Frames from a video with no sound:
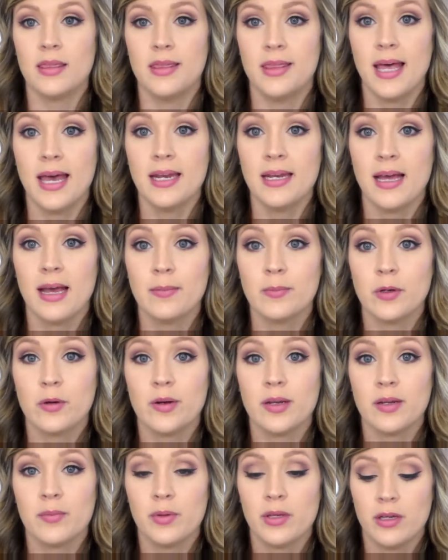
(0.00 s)
Then I'm
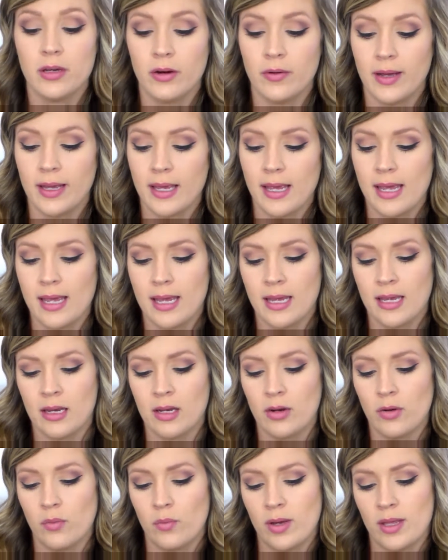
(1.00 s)
going to be going
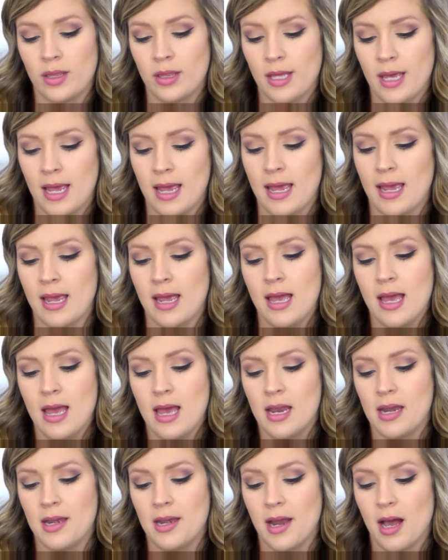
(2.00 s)
in with a
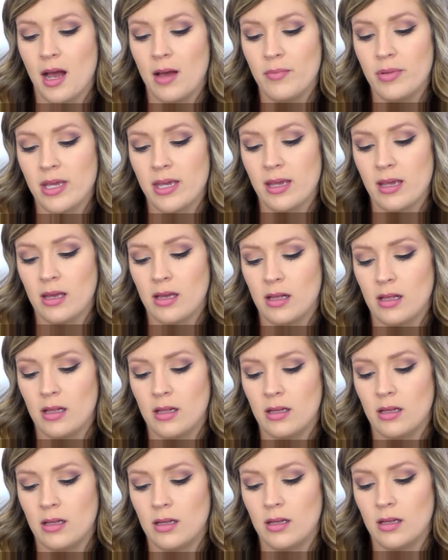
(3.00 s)
Nabi
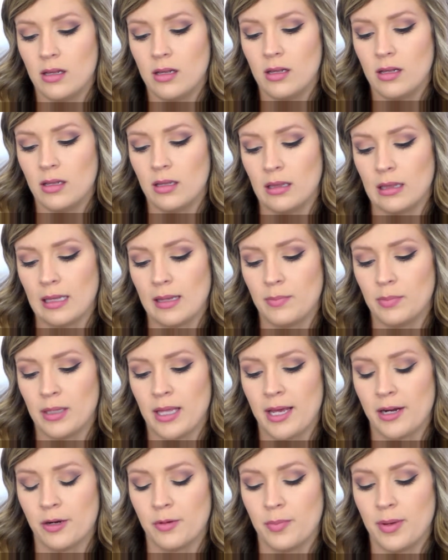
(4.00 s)
lip
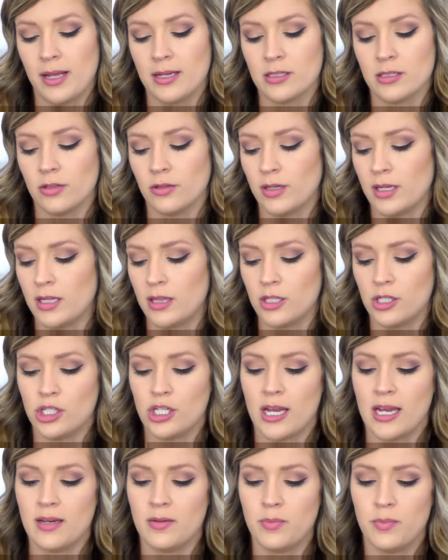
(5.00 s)
liner pencil in the
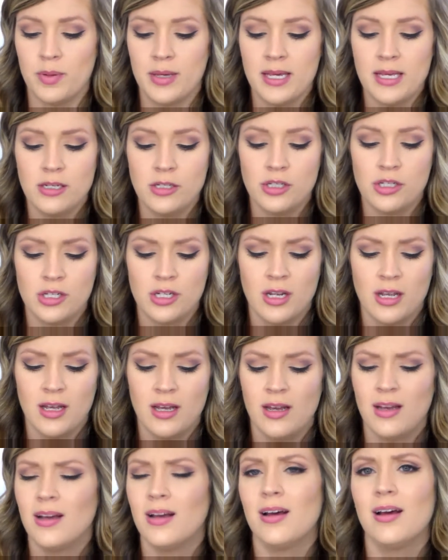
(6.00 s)
shade Peach.
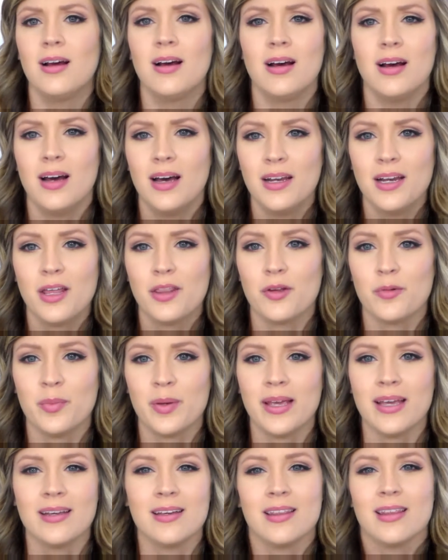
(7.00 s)
Another
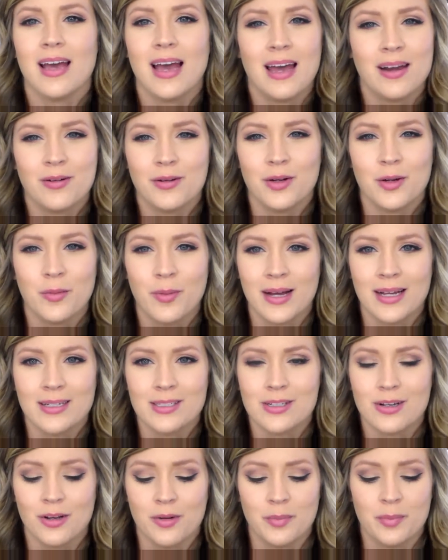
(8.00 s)
pink that I don't know why
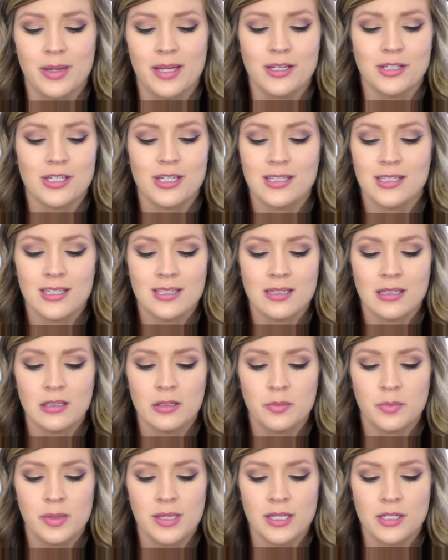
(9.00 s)
it's called peach. It doesn't
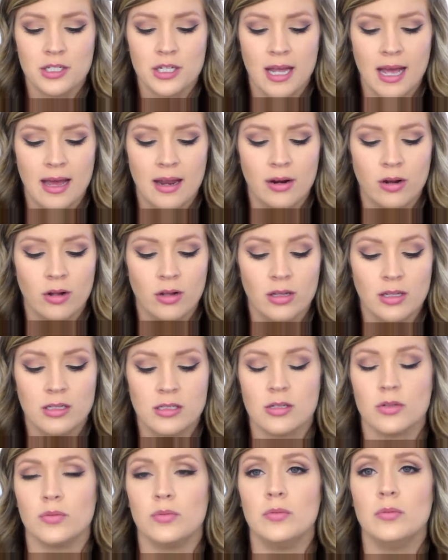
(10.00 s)
look peach at all.
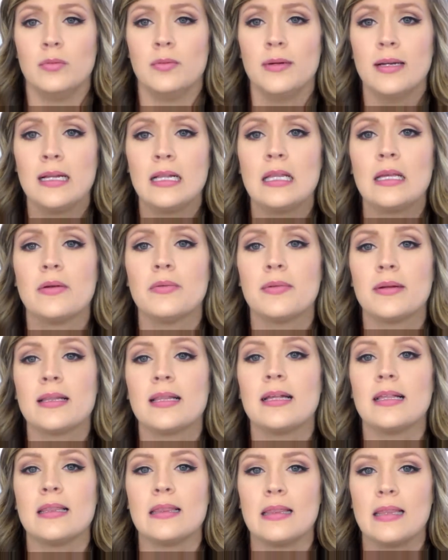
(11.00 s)
It's a really,
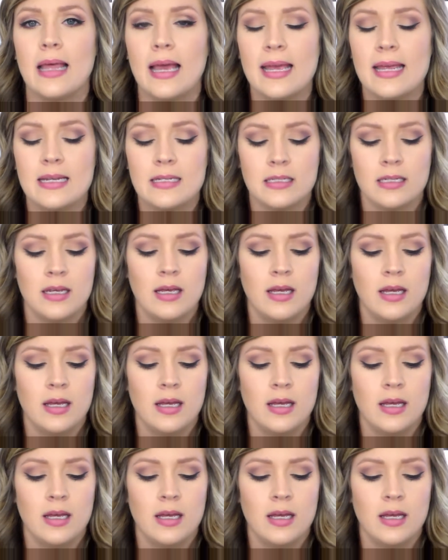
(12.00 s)
really light